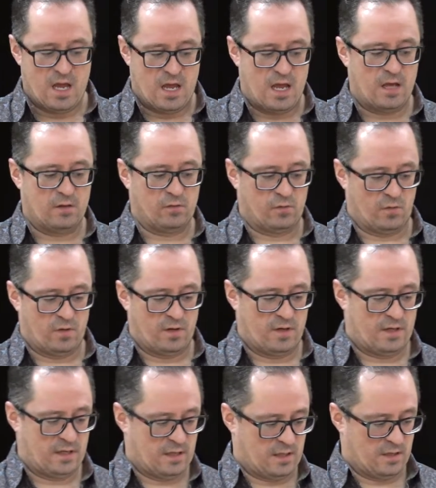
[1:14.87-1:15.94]
And
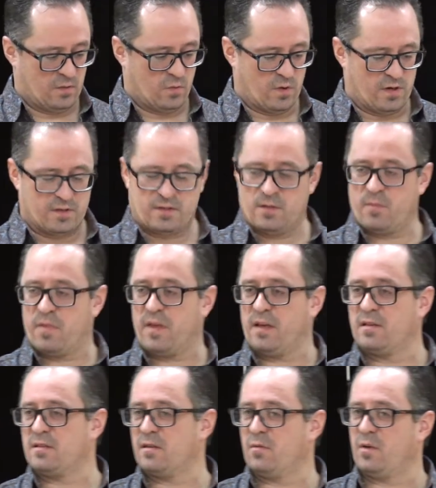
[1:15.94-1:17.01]
Lord, where some
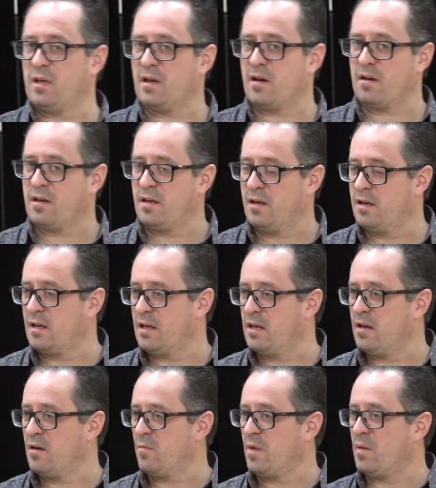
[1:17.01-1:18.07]
things that we are going to
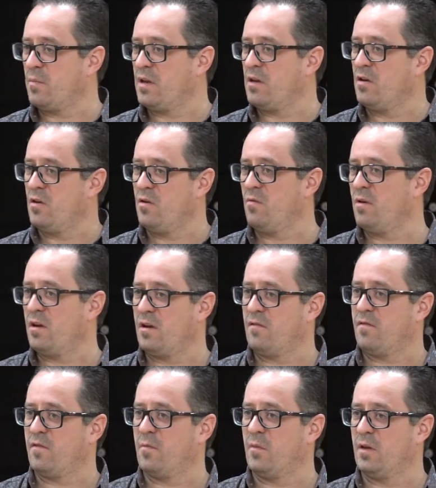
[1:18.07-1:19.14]
hear might be new and
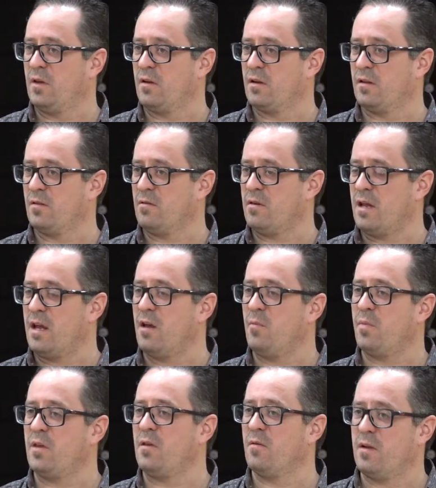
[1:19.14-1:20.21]
unfamiliar, Lord, I
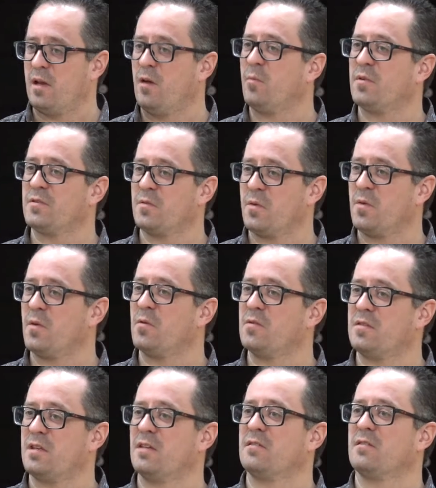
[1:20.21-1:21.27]
hope that you would help us with
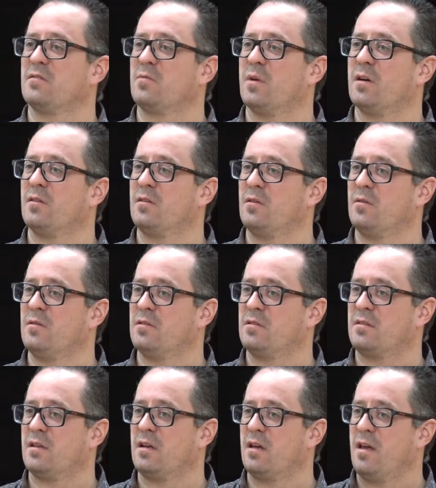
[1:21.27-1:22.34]
those things as well, too,
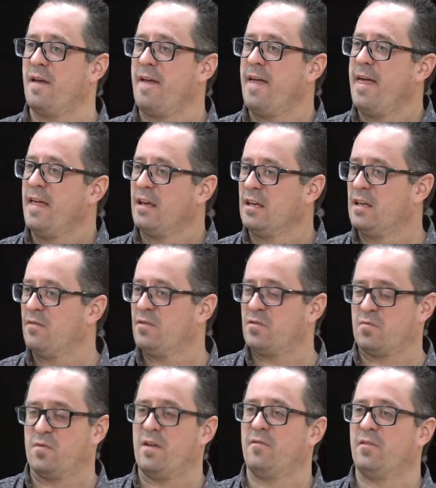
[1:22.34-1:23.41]
just to give
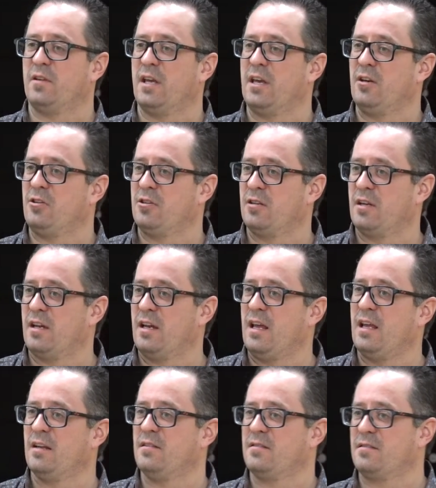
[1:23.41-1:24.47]
us revelation and
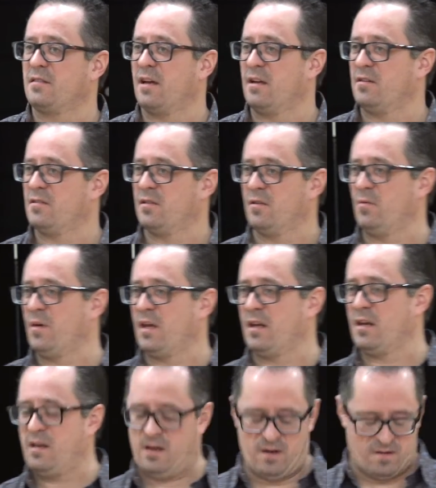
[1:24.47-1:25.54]
insight so that we
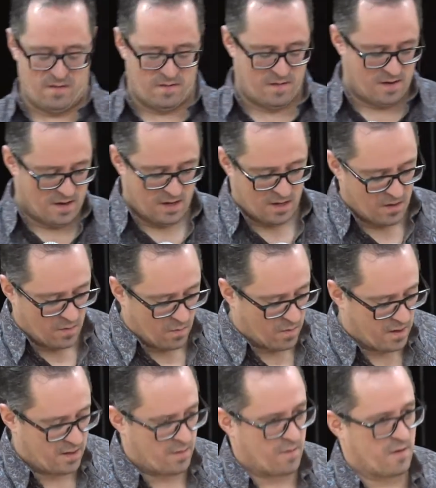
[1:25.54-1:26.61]
can hear
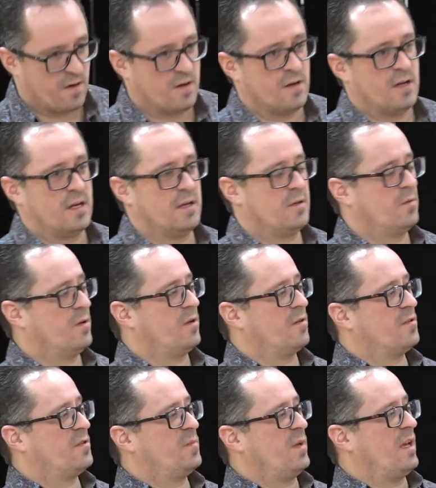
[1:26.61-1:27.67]
what you are
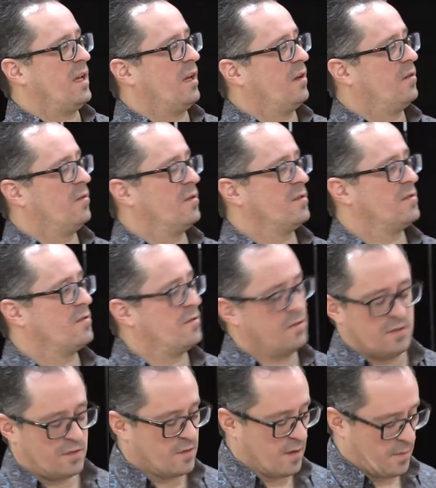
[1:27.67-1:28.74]
speaking to us through
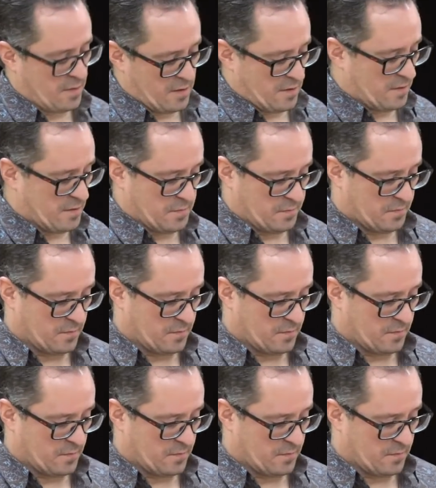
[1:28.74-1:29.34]
the Scriptures.